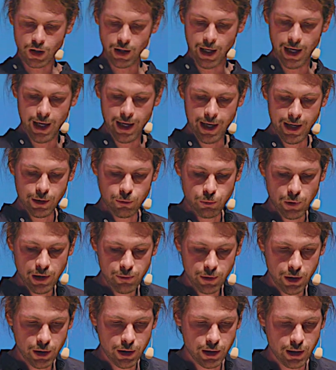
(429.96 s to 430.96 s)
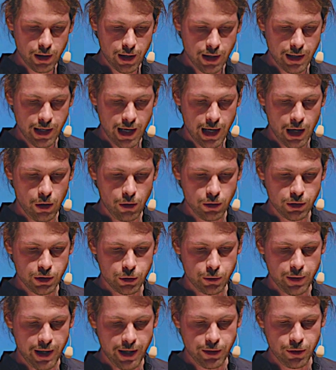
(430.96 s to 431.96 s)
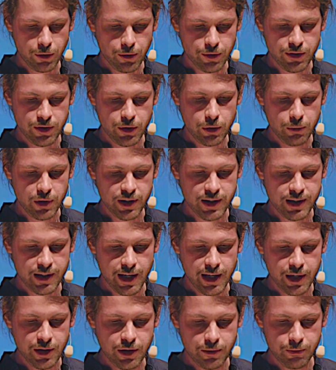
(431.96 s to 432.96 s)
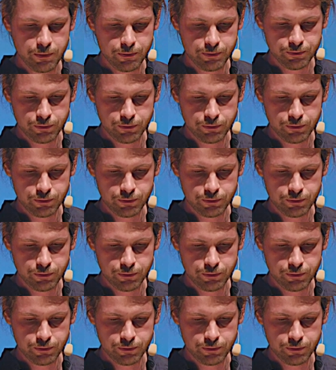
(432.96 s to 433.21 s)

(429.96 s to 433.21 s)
And when we are now trying to consume the state,